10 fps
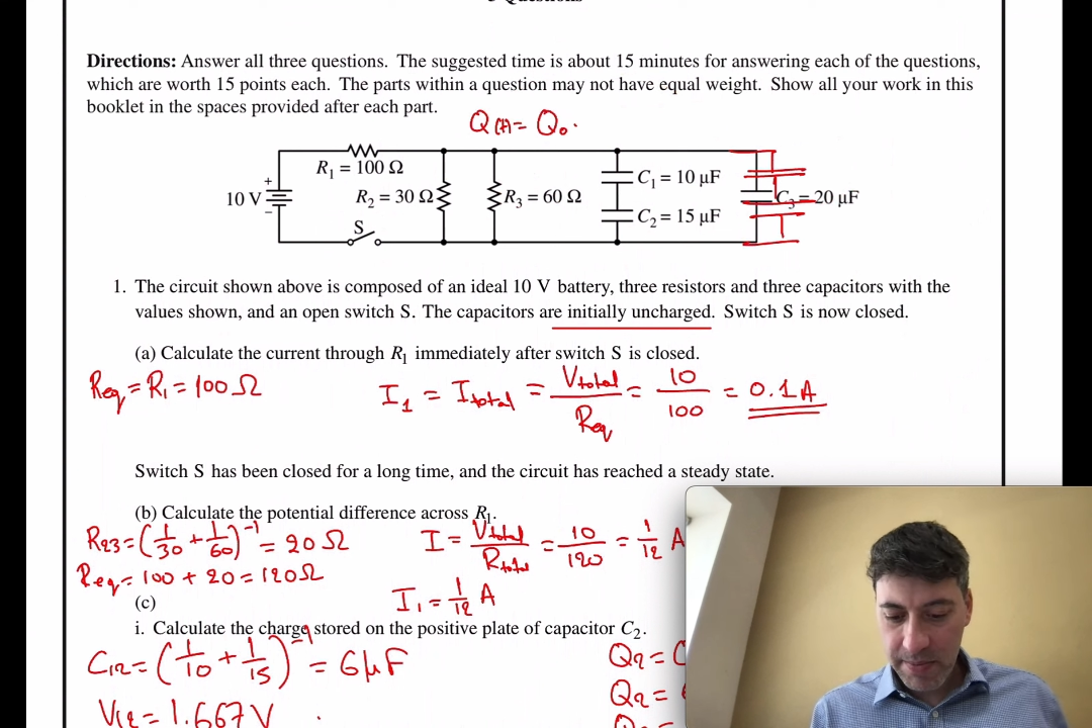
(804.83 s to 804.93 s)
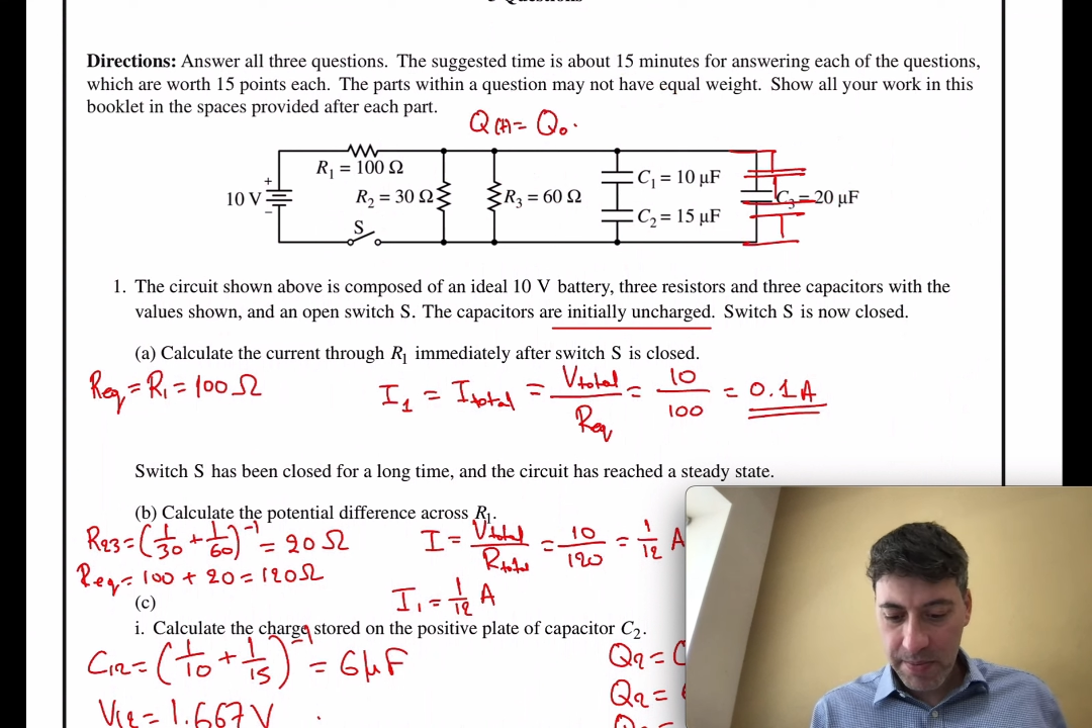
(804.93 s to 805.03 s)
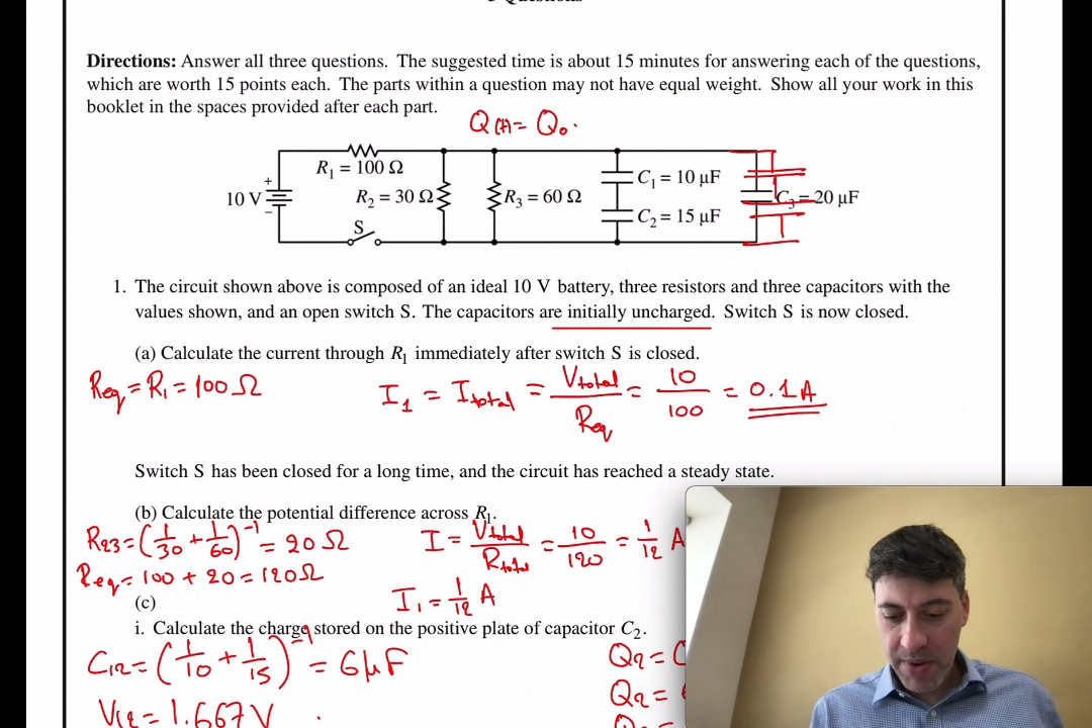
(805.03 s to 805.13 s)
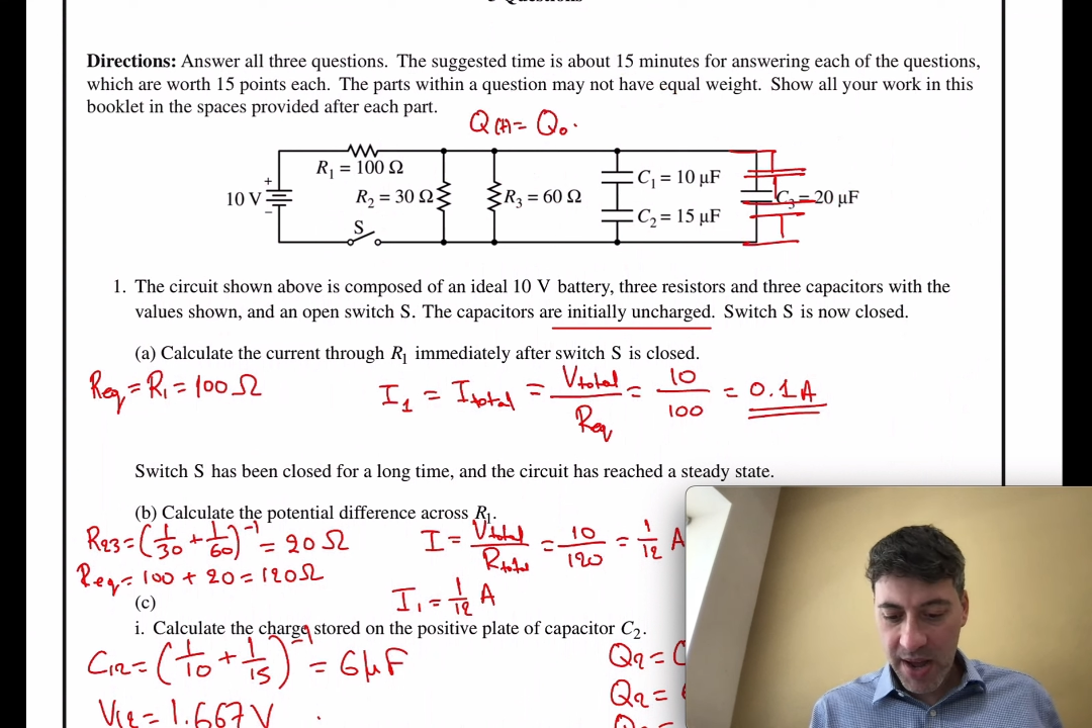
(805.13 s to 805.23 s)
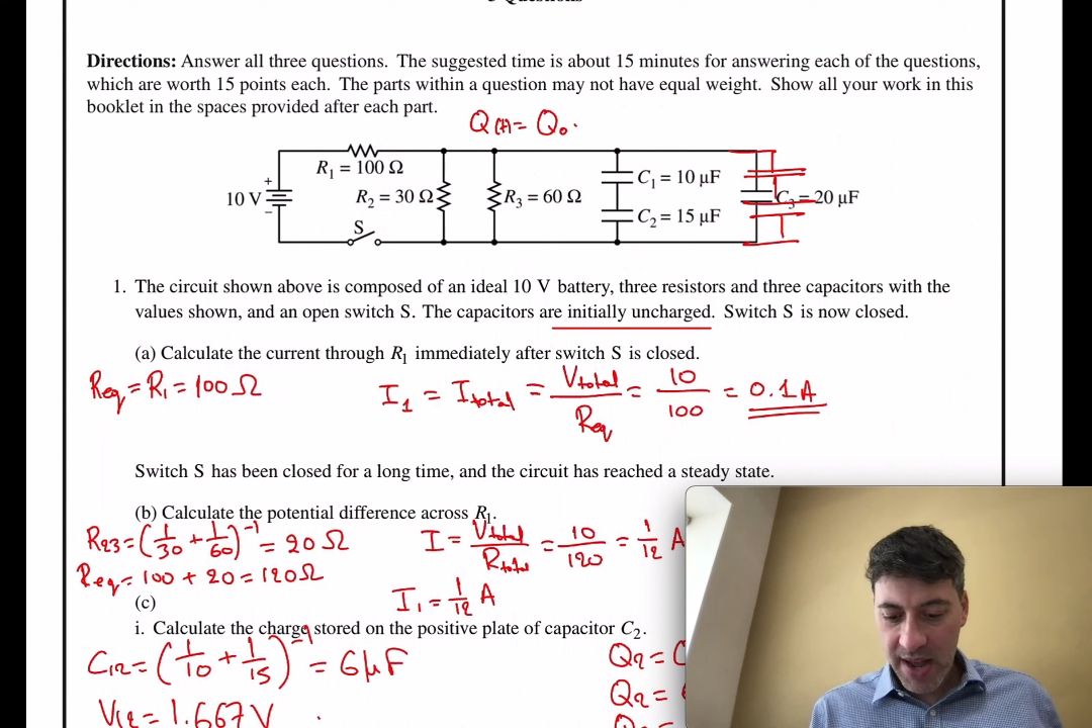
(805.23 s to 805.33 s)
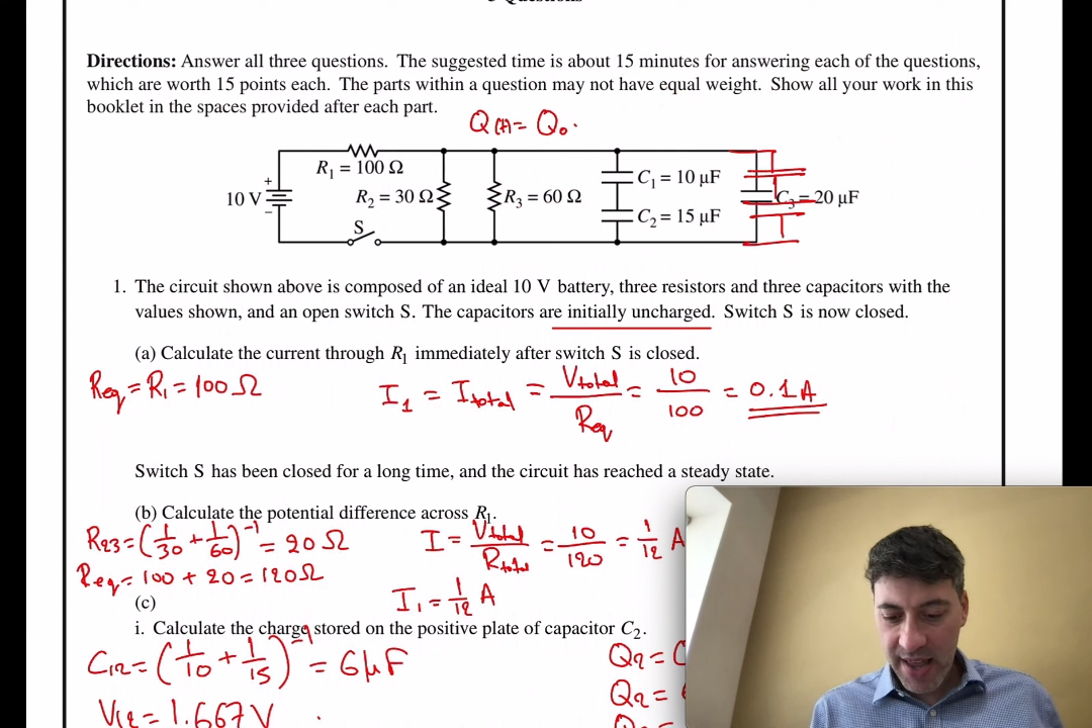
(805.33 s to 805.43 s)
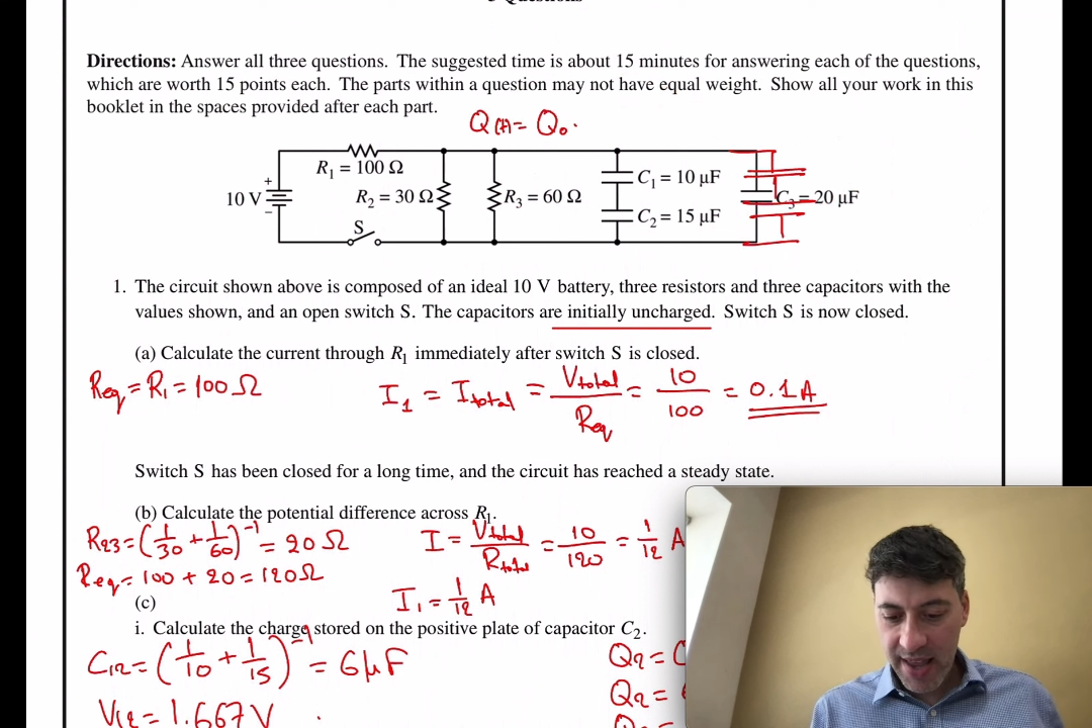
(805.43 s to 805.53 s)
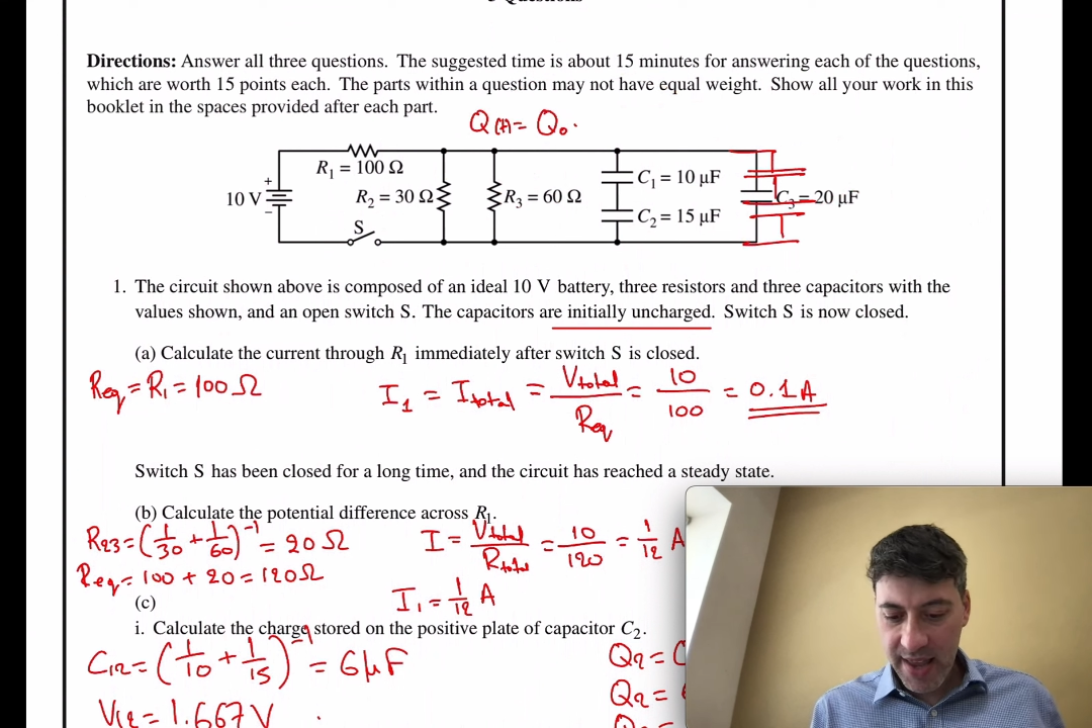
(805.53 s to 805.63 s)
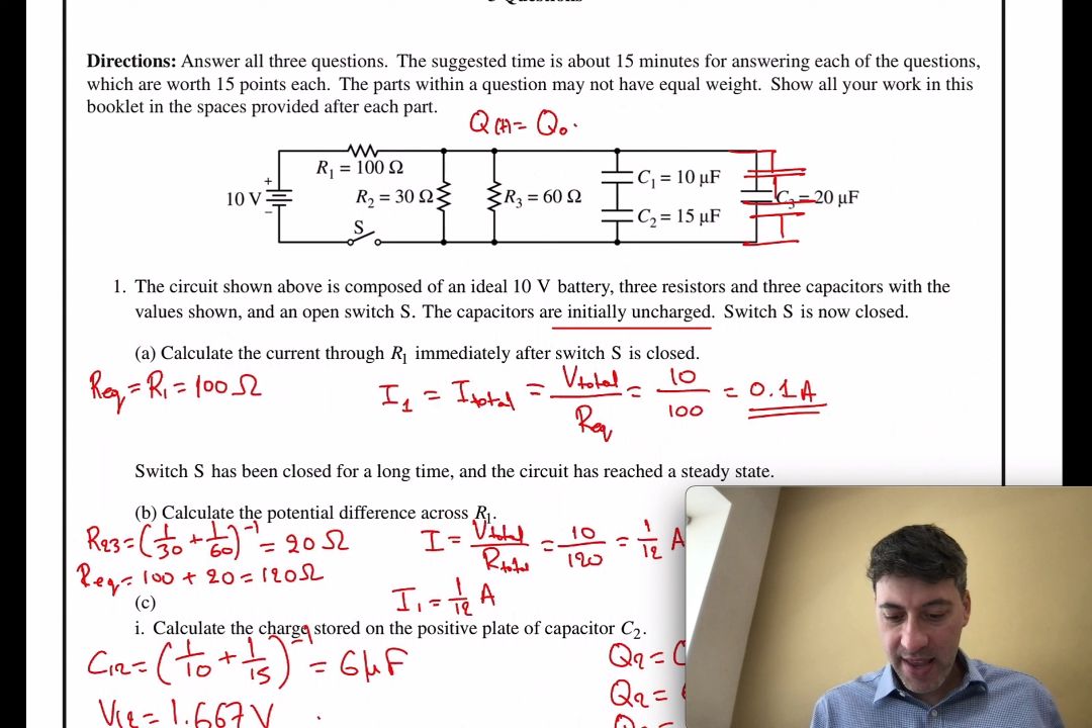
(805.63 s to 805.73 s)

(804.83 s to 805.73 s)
by